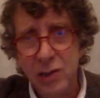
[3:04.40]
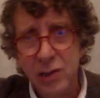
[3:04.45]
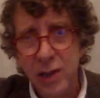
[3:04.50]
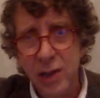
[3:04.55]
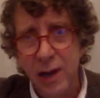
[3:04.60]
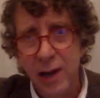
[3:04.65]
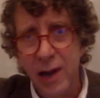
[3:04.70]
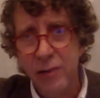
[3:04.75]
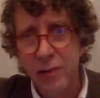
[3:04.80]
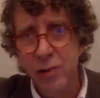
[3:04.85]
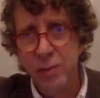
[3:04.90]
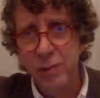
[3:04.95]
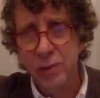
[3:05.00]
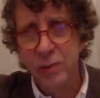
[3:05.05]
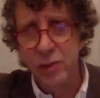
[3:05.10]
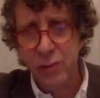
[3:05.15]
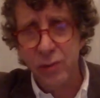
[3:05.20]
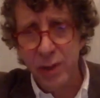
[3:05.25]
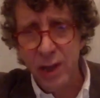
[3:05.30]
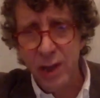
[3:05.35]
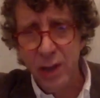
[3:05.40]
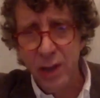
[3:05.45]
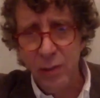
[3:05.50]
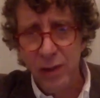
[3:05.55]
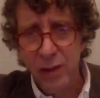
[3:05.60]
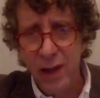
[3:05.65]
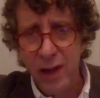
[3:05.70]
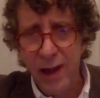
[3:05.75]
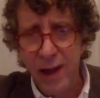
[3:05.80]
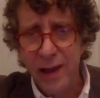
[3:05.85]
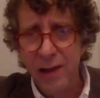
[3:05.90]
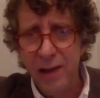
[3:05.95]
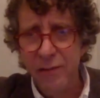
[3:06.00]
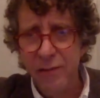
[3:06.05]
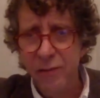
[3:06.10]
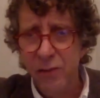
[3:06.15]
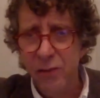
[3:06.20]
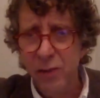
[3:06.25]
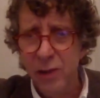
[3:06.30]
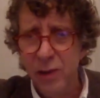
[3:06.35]
and high-throughput screening with high-end
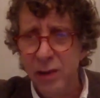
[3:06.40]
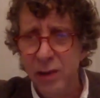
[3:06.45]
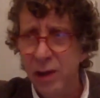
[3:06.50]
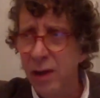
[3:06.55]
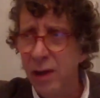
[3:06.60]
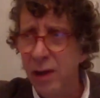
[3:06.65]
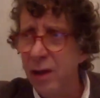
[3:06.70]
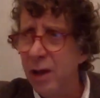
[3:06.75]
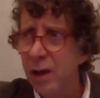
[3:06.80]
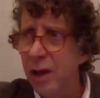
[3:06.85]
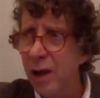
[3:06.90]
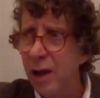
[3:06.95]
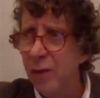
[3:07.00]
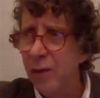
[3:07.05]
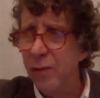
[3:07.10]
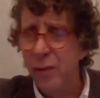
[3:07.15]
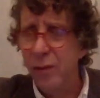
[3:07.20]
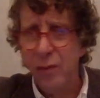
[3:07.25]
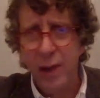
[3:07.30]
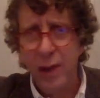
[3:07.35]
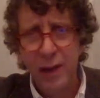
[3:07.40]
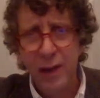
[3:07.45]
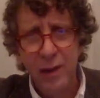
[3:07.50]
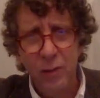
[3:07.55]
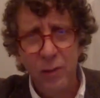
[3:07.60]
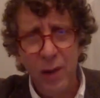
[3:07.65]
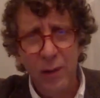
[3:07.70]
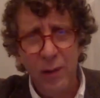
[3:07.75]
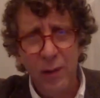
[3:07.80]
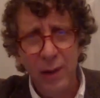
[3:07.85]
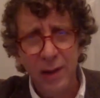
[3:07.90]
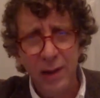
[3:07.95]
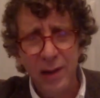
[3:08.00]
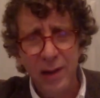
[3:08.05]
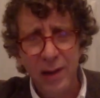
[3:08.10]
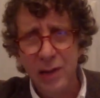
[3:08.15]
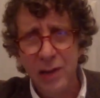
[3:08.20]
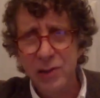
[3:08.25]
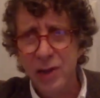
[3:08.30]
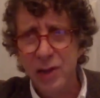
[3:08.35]
food and
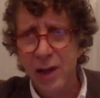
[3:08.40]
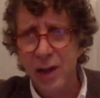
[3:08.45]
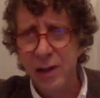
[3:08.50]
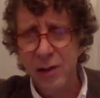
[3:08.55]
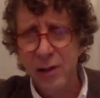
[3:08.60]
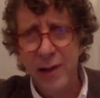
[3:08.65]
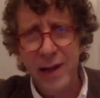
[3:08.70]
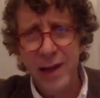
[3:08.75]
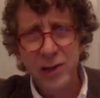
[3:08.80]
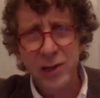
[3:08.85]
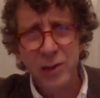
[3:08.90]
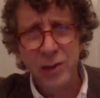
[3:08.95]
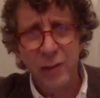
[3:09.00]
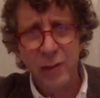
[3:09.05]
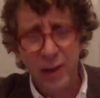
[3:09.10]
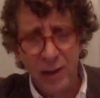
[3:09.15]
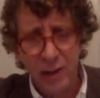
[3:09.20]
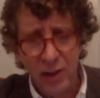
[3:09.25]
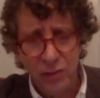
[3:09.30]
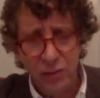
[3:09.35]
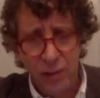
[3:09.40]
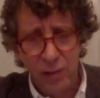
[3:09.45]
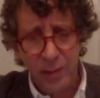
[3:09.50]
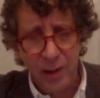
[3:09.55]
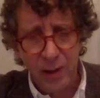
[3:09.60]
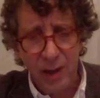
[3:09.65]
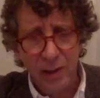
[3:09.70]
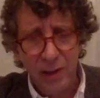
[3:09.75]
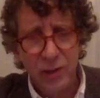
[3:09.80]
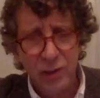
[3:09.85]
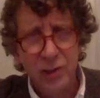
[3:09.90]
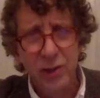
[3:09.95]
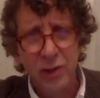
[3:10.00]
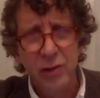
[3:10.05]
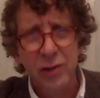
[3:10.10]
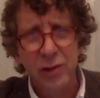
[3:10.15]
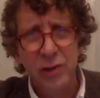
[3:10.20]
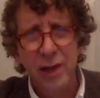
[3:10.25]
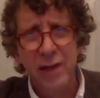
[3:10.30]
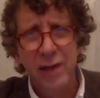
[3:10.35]
well-recognized, internationally recognized pharmacologist
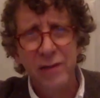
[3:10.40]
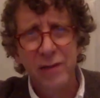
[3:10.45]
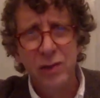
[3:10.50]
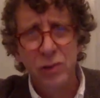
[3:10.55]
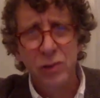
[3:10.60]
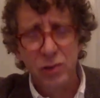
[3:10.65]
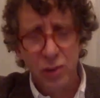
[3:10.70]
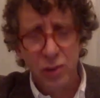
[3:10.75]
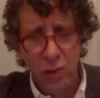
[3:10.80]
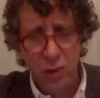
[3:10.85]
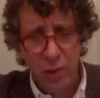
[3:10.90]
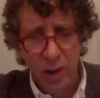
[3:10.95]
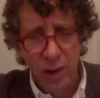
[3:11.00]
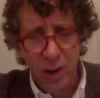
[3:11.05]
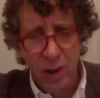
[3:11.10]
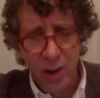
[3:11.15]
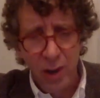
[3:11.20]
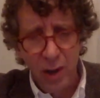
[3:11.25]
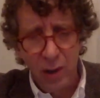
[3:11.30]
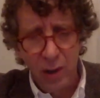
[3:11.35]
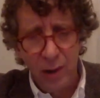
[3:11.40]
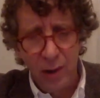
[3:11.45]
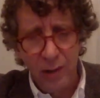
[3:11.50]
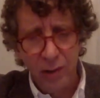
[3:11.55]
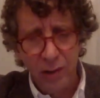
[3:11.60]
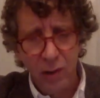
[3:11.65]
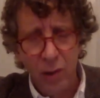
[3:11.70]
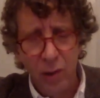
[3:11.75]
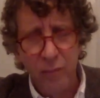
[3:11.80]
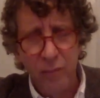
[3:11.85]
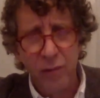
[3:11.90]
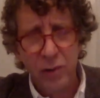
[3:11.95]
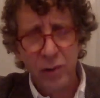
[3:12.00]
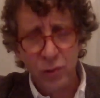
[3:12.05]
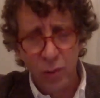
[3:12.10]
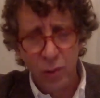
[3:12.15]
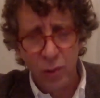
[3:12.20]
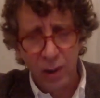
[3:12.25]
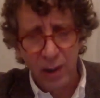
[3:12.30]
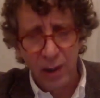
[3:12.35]
Hugh Davies, who's known around the globe for his
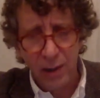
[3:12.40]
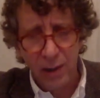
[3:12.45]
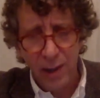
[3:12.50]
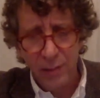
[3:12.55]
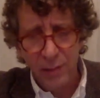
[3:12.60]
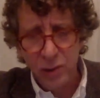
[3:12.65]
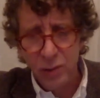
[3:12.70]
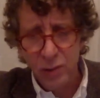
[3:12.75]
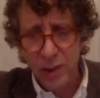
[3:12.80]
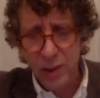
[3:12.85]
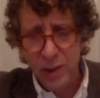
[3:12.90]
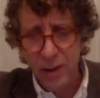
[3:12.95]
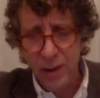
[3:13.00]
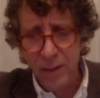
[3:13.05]
work in chemistry.